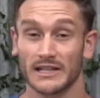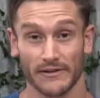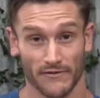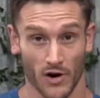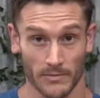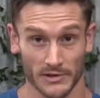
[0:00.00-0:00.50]
is
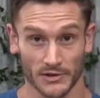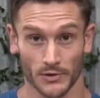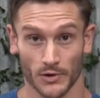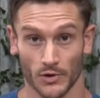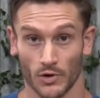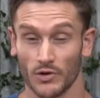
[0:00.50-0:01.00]
a
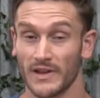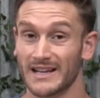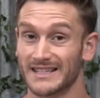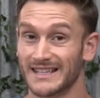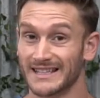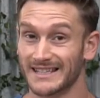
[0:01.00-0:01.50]
pharmaceutical
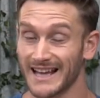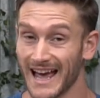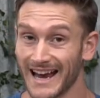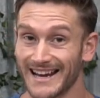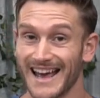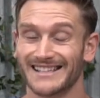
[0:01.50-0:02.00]
that is
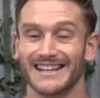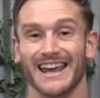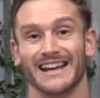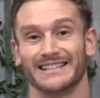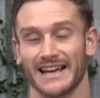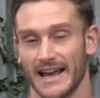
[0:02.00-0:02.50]
designed as an
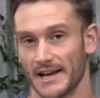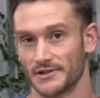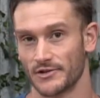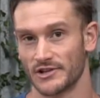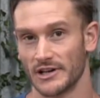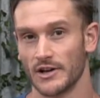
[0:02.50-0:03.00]

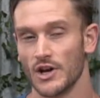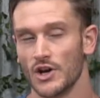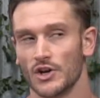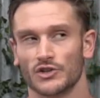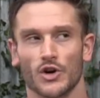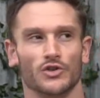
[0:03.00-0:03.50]
anti-estrogen.
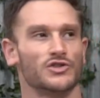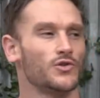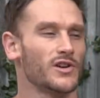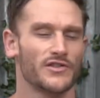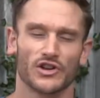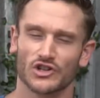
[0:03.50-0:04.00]
So it's
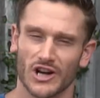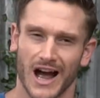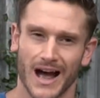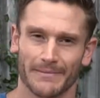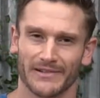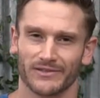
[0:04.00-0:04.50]
sort of the
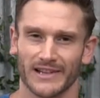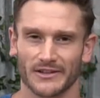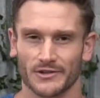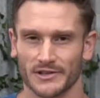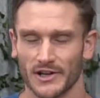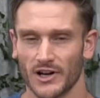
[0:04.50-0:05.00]
job of
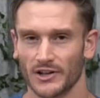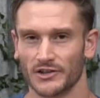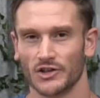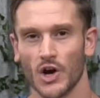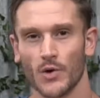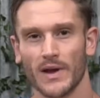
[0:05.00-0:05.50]
letrozole
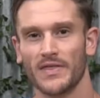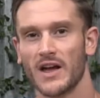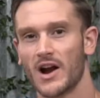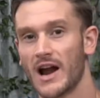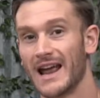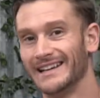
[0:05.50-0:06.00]
to go in
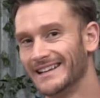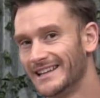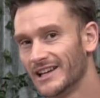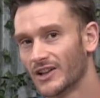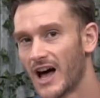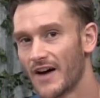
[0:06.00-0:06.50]
there and
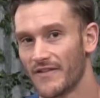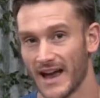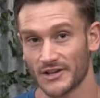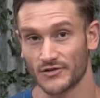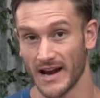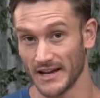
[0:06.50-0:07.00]
kill off
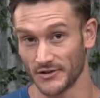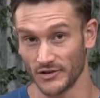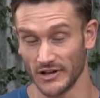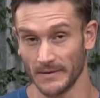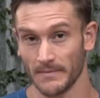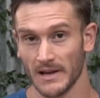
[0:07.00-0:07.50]
extra
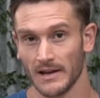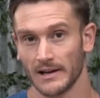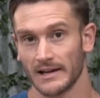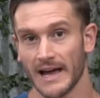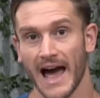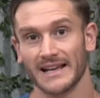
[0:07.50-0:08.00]
estrogen.
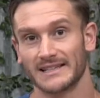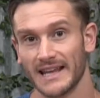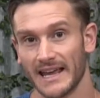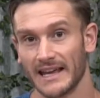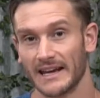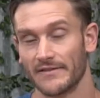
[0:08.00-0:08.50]
Guys
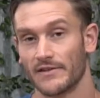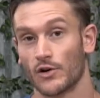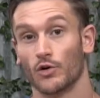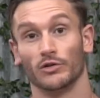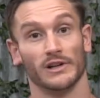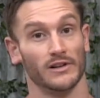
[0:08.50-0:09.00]
take it if
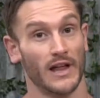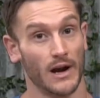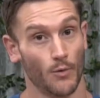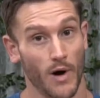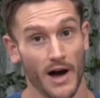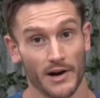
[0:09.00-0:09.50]
they're holding a lot
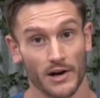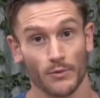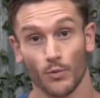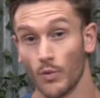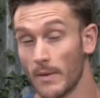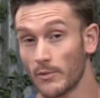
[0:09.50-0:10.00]
of water,
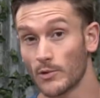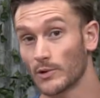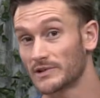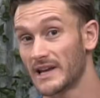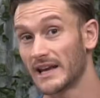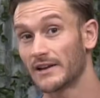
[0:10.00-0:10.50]
women
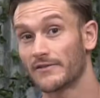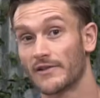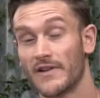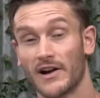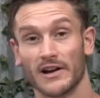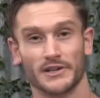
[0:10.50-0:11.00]
will take it for
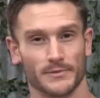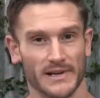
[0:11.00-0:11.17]
various